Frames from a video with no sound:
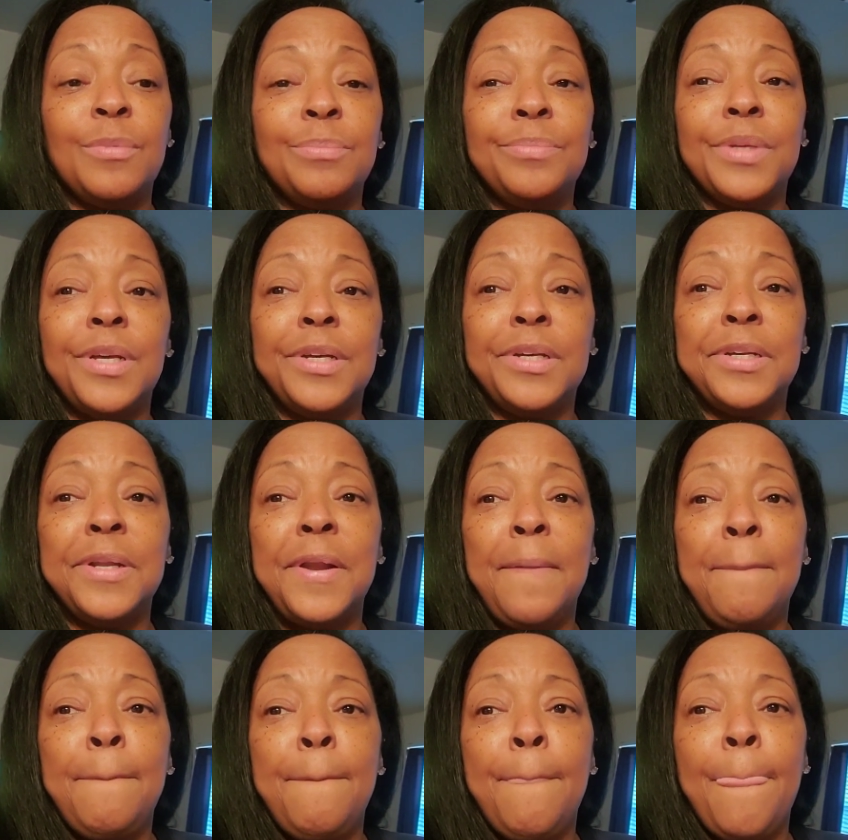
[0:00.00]
them.
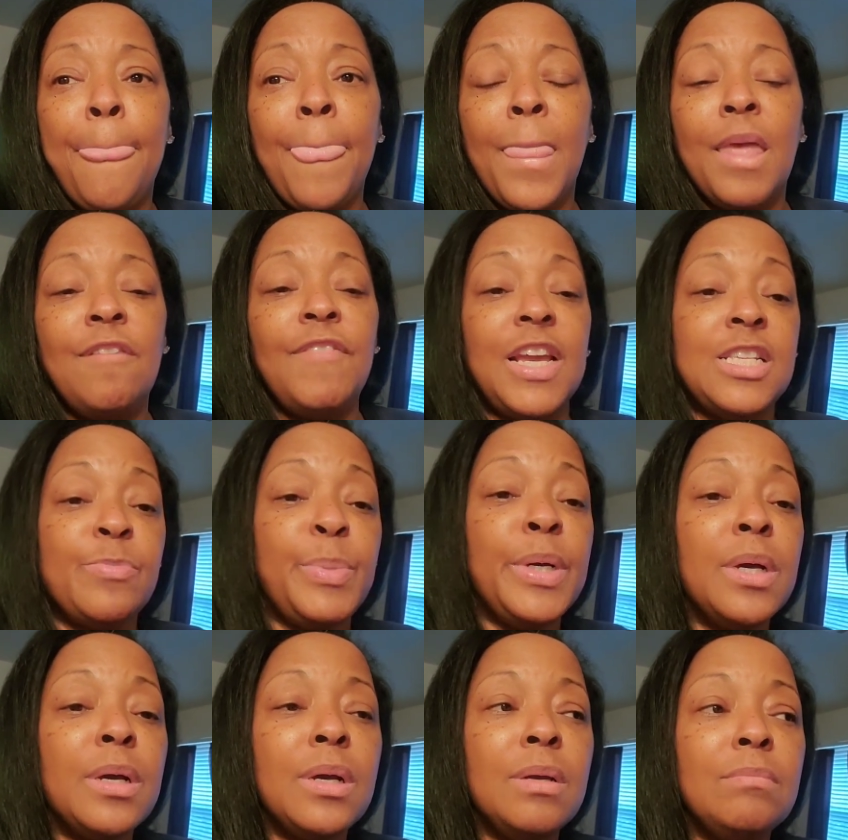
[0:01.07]

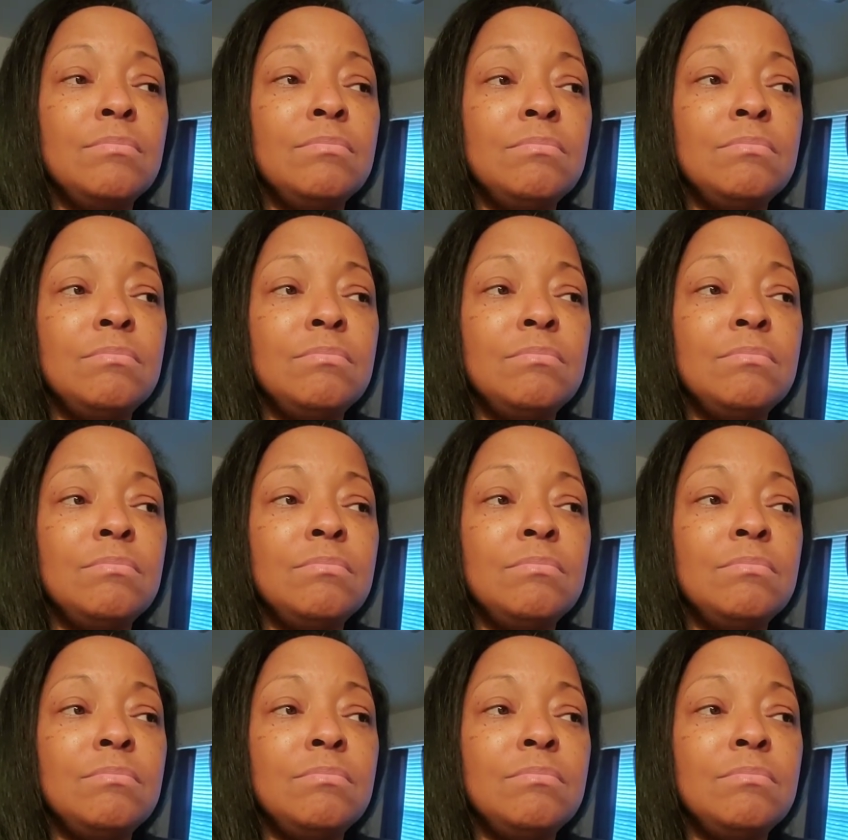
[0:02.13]
Facebook,